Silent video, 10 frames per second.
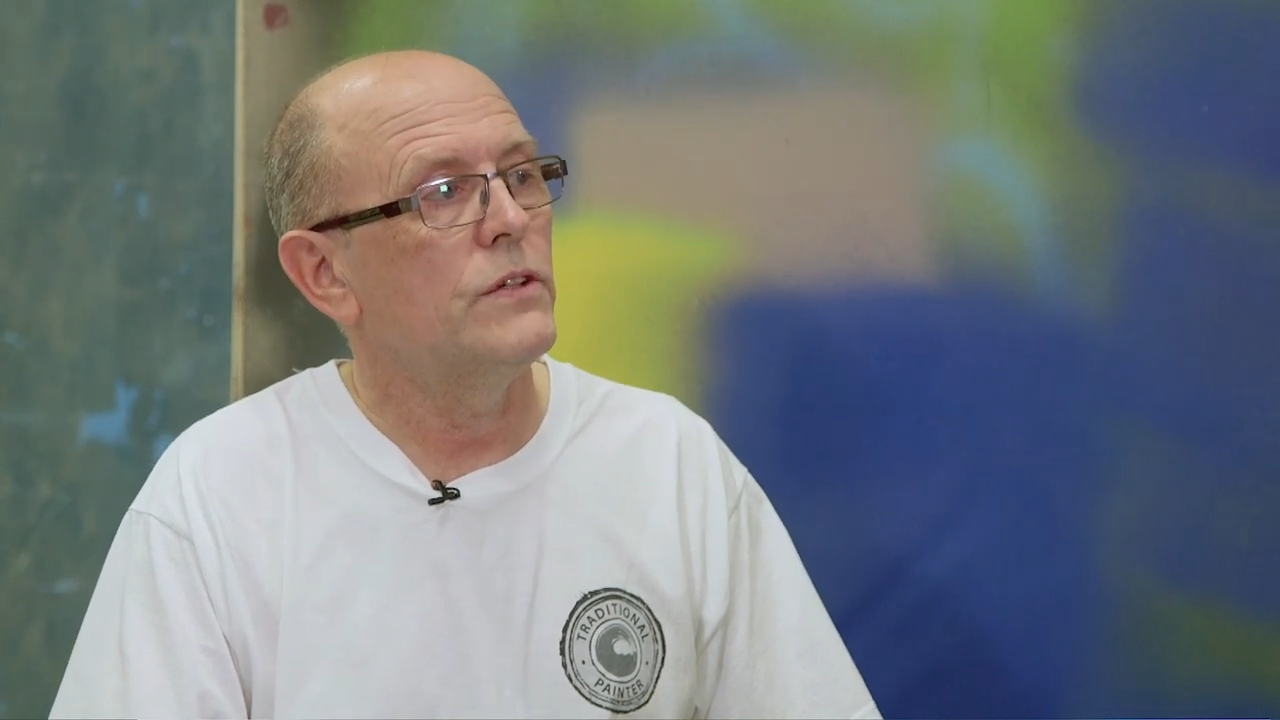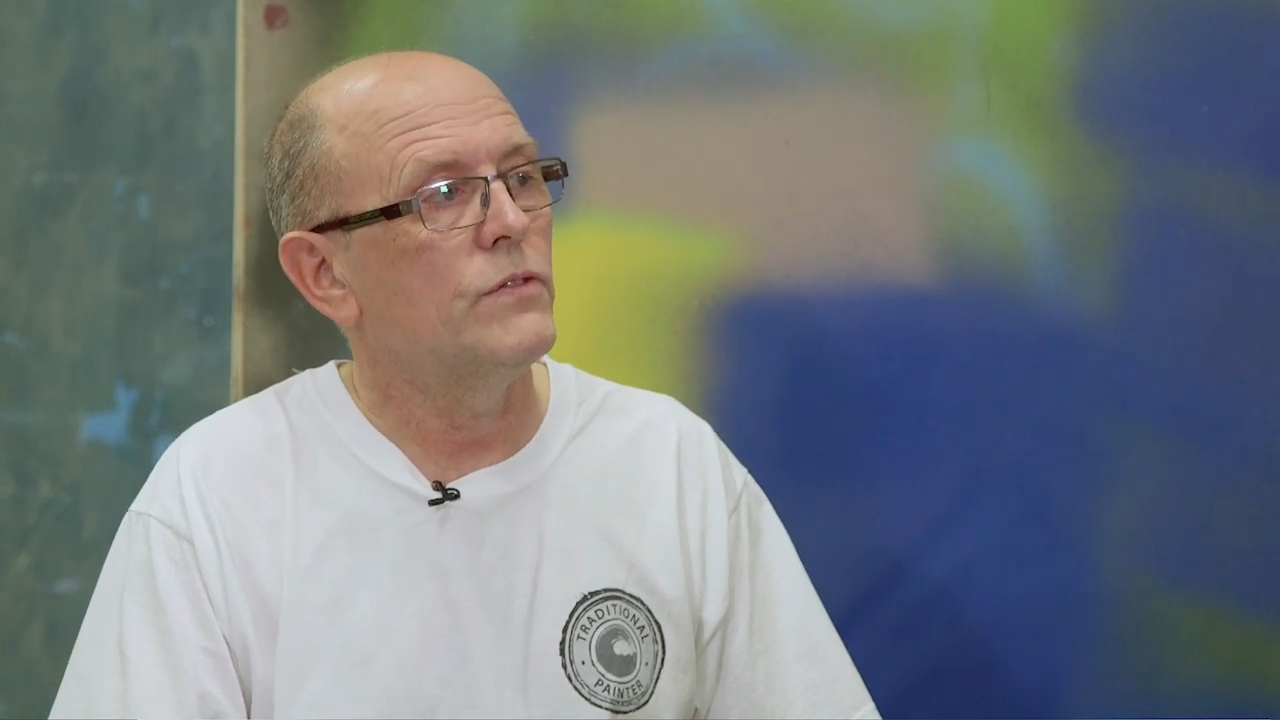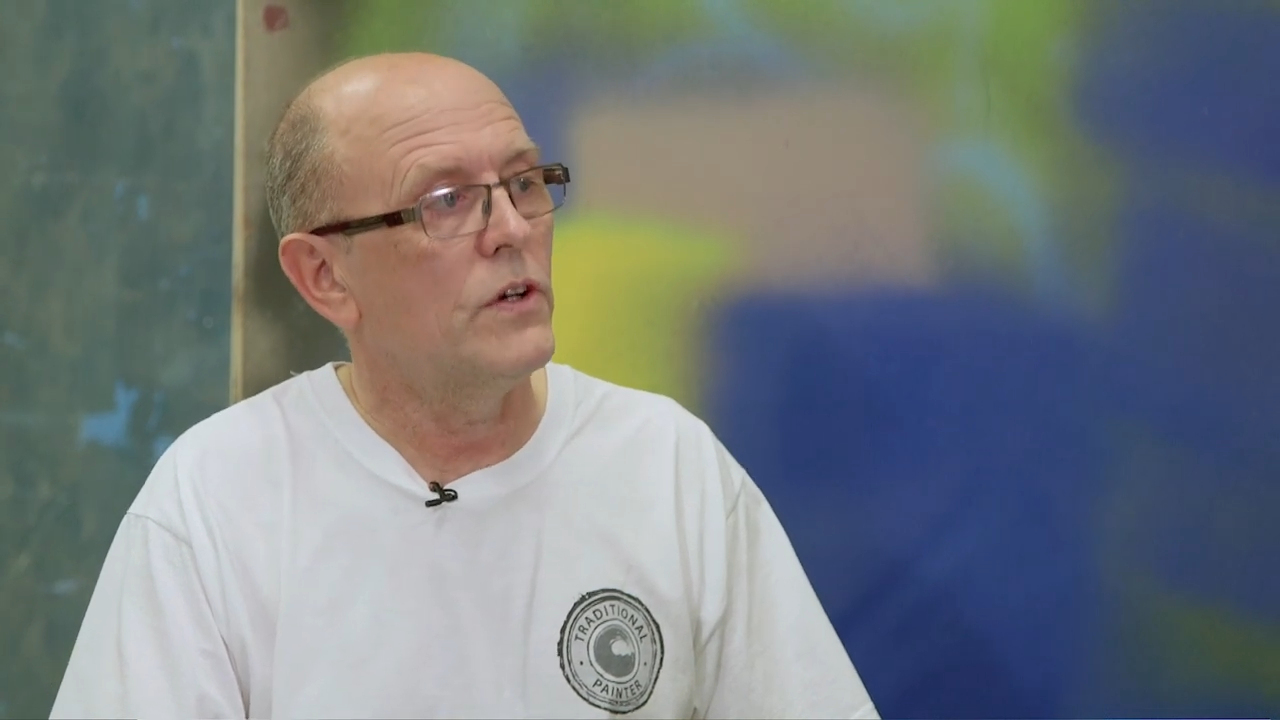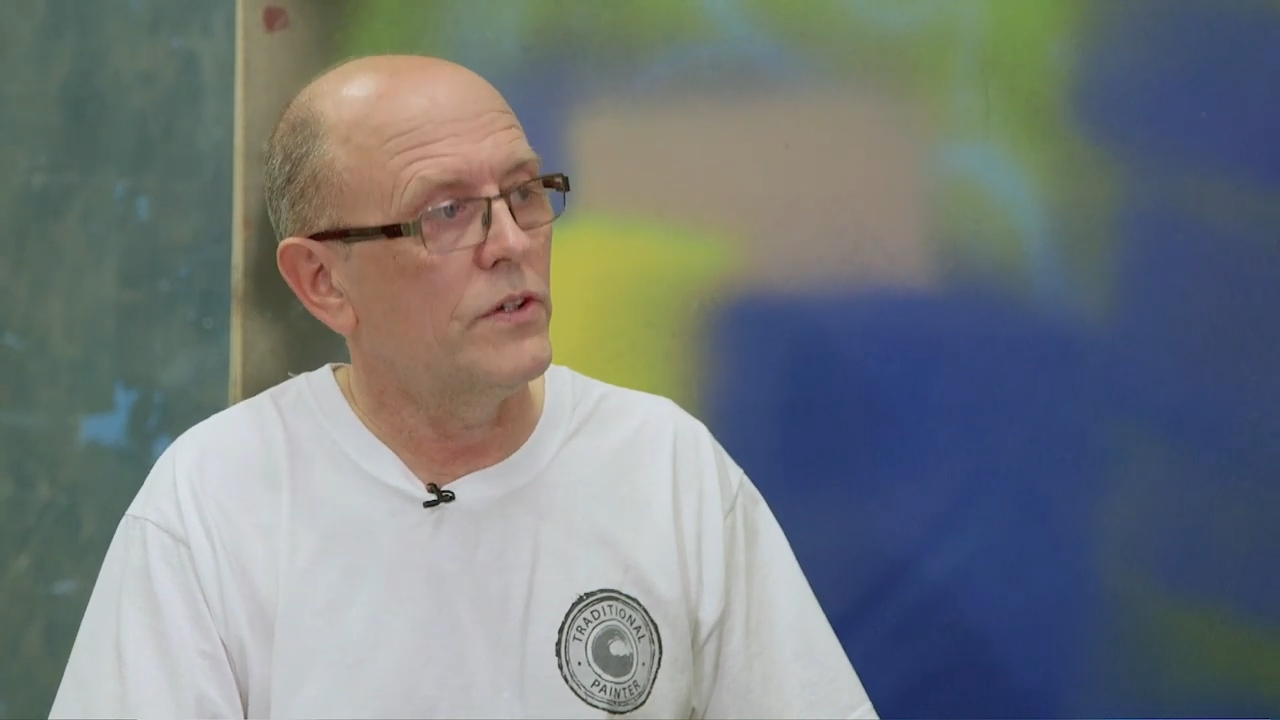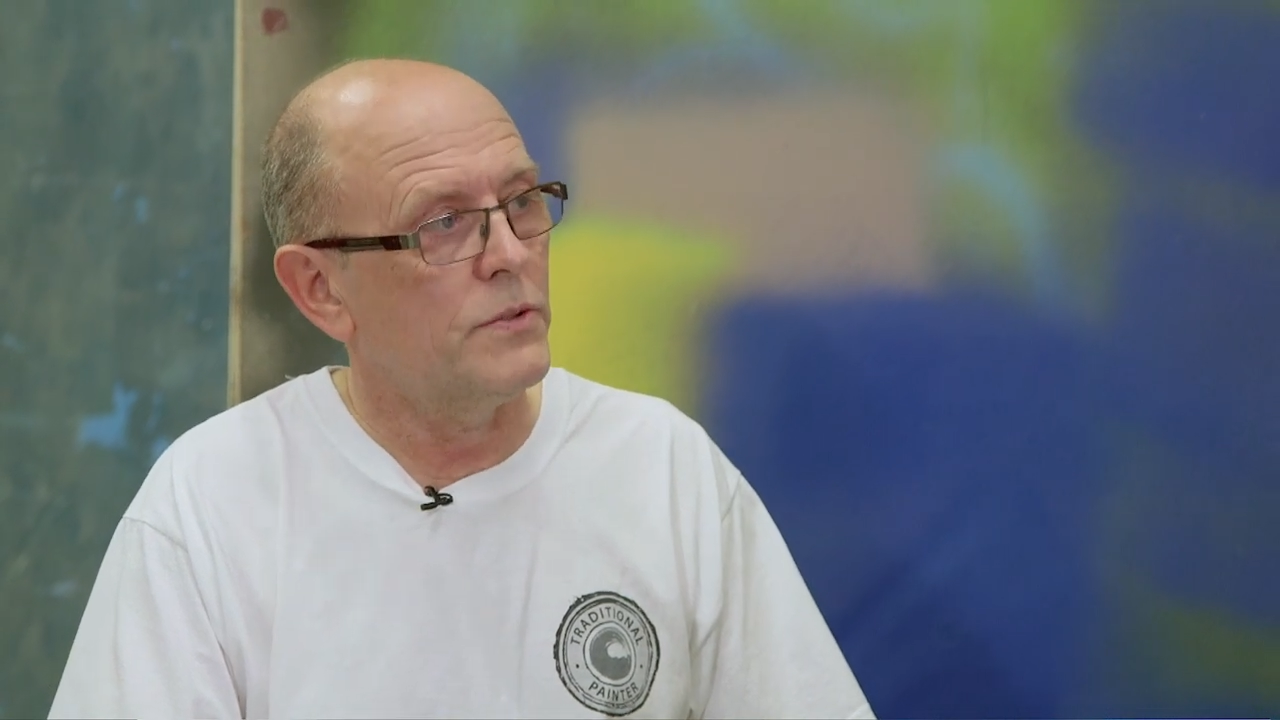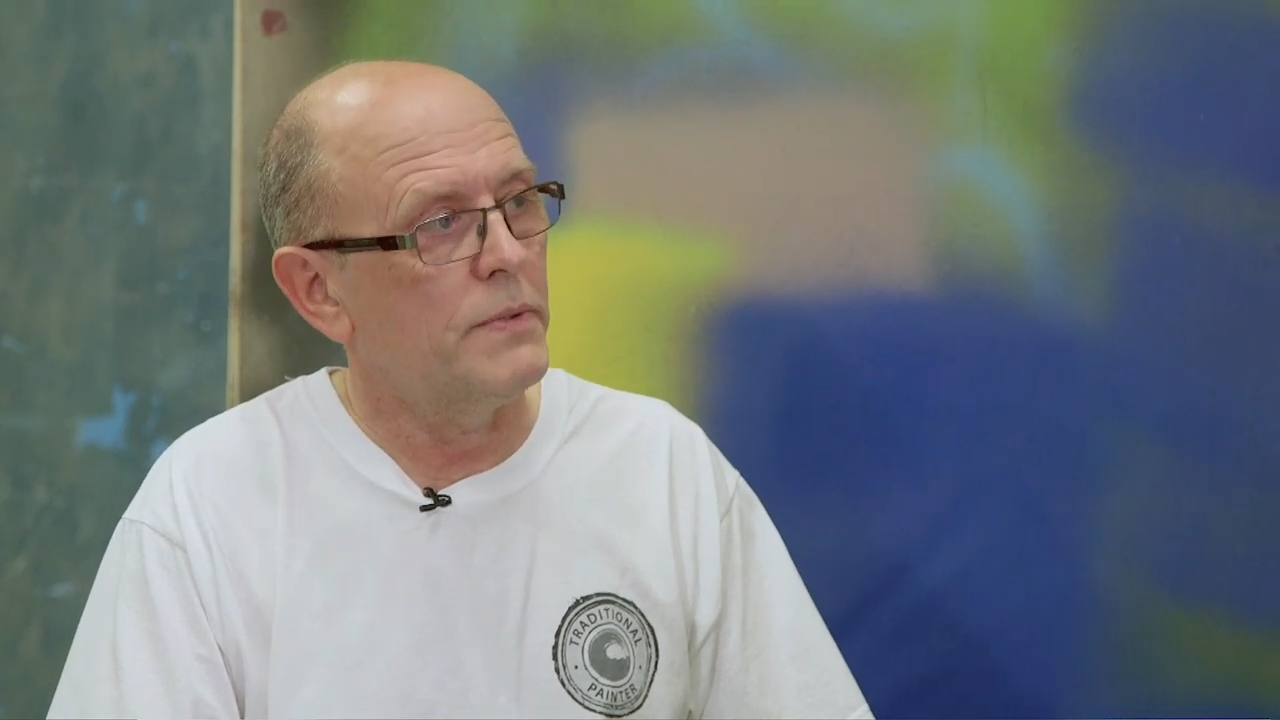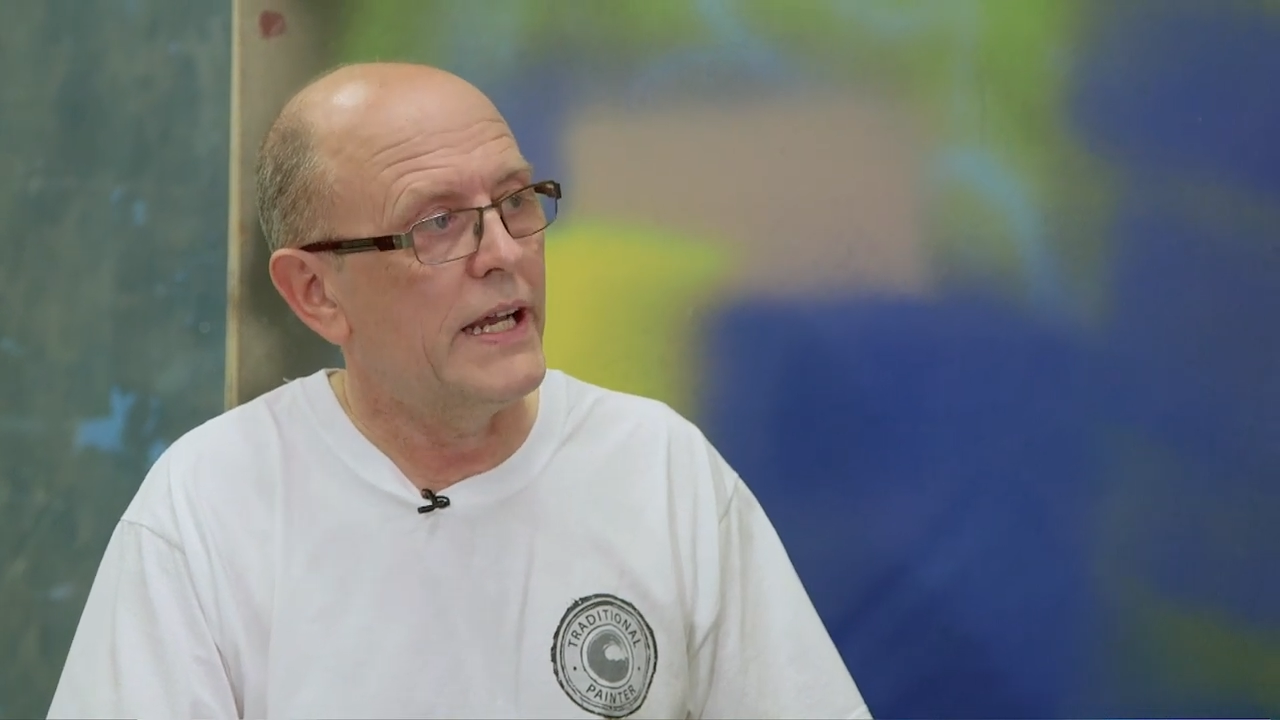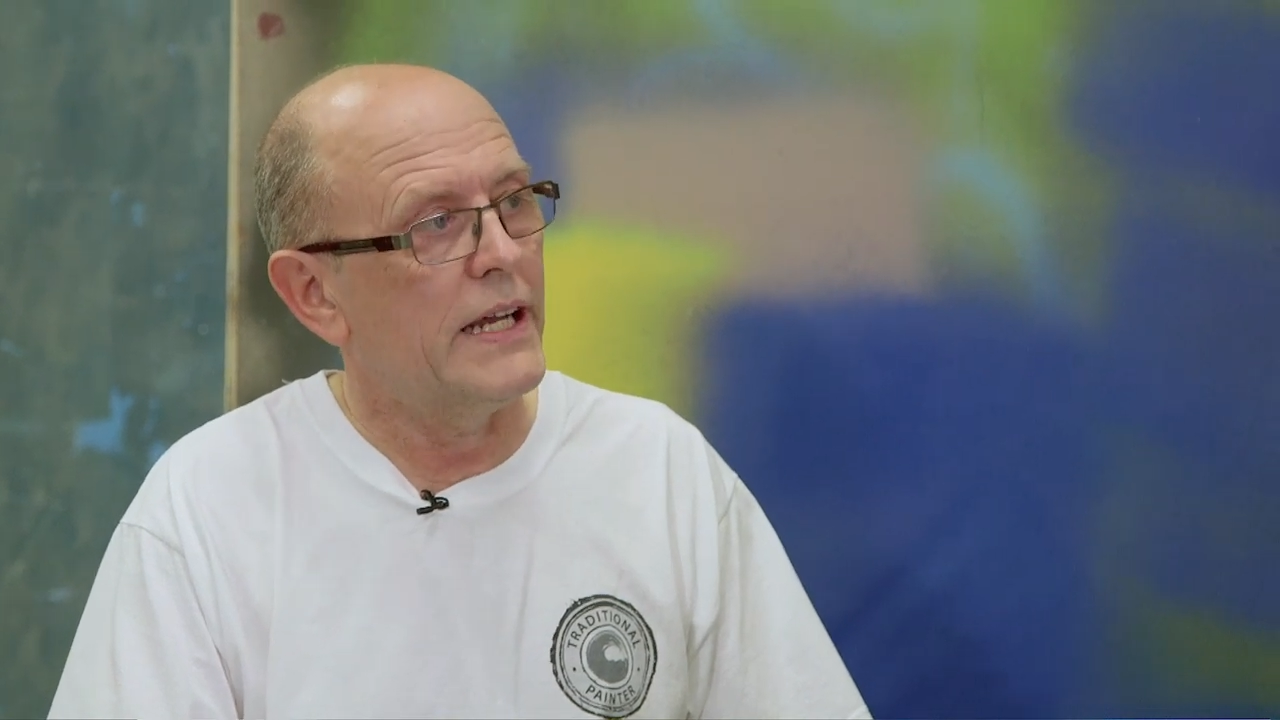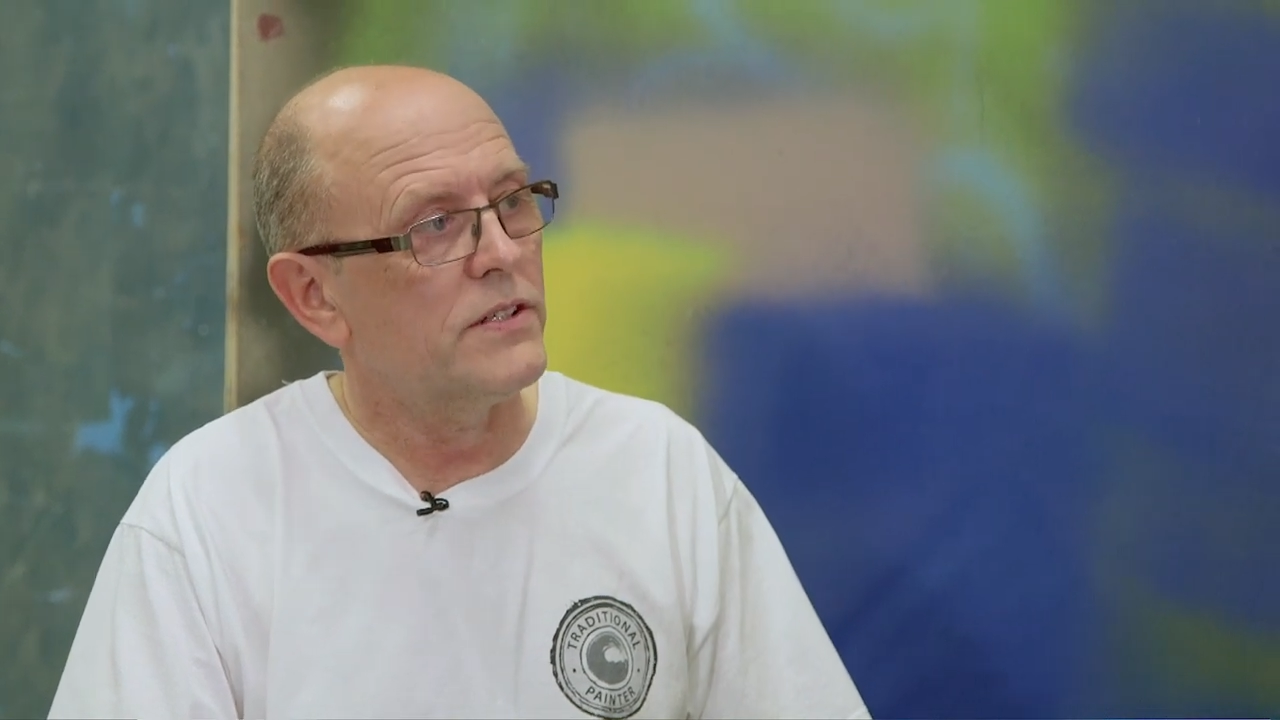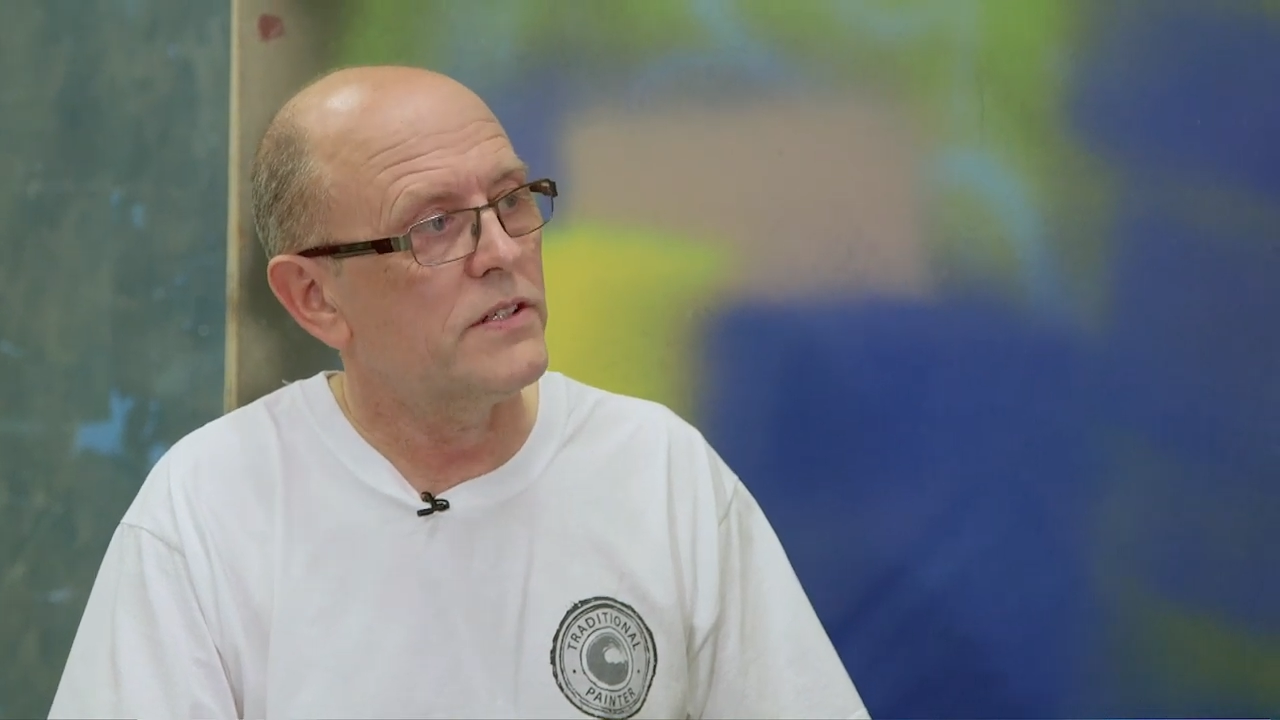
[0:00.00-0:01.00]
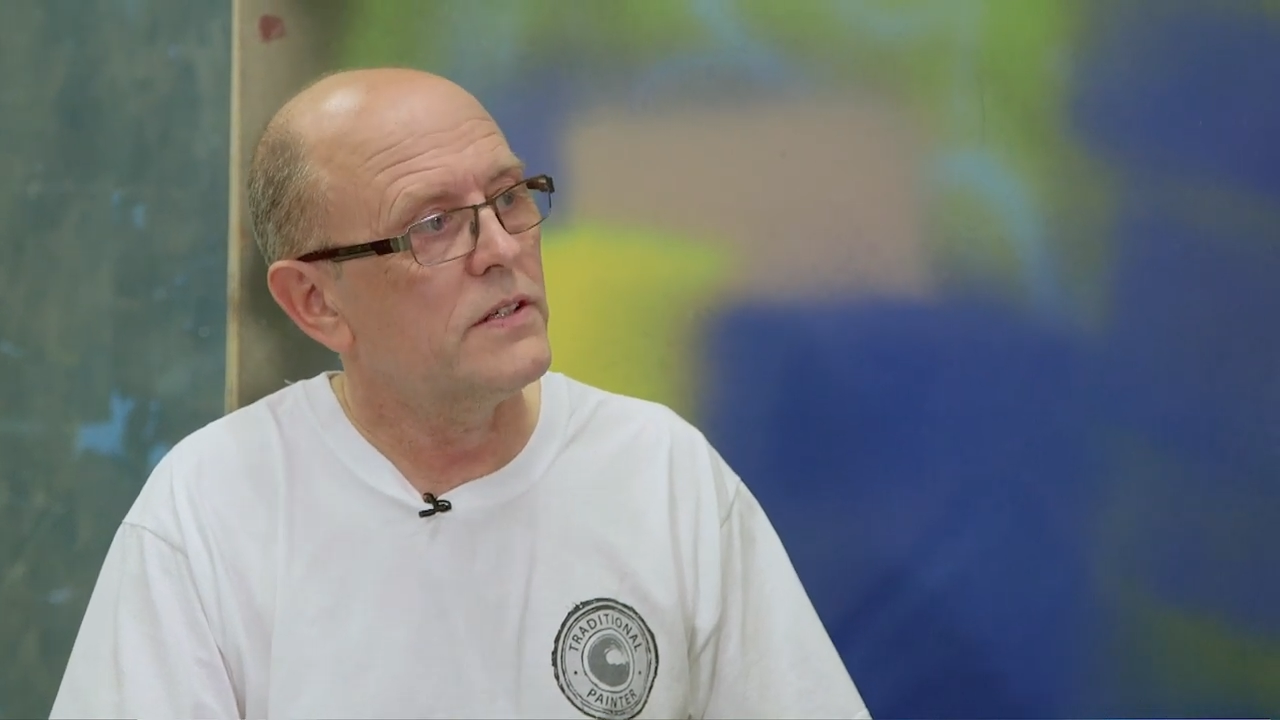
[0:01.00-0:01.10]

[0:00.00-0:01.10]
You've got to be asked.